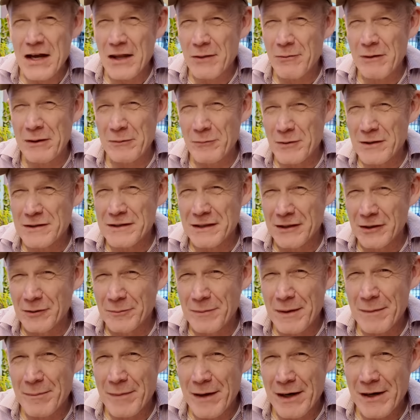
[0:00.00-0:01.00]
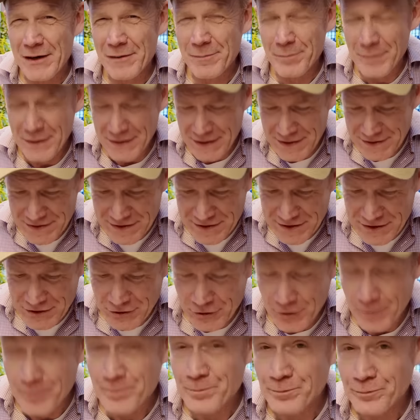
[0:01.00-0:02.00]
other one was a little bit better, but this is
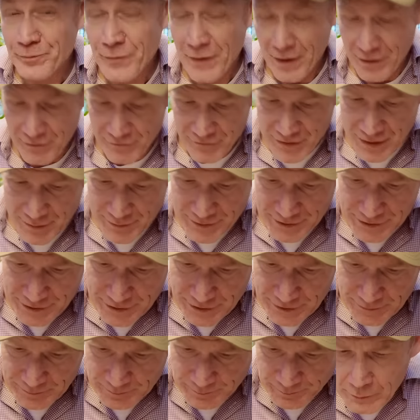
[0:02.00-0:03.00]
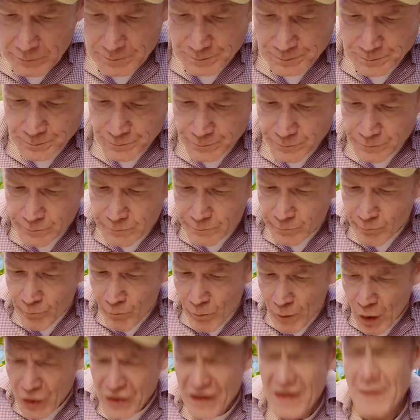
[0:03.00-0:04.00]
still very good. Oh
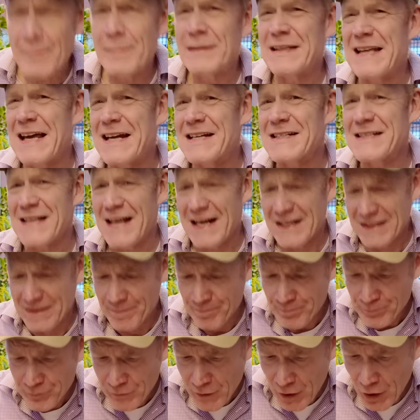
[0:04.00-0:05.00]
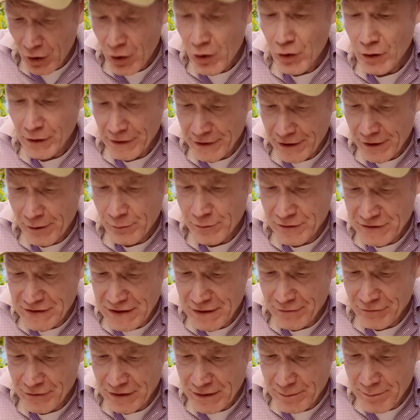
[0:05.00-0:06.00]
yeah, the potatoes I had earlier was
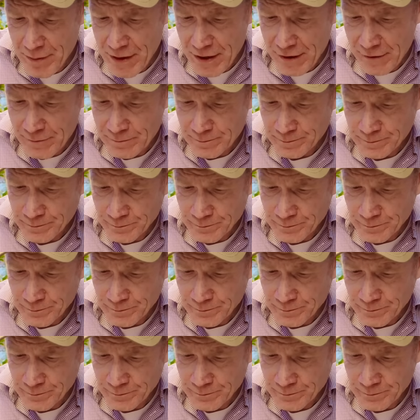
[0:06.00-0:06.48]
definitely better.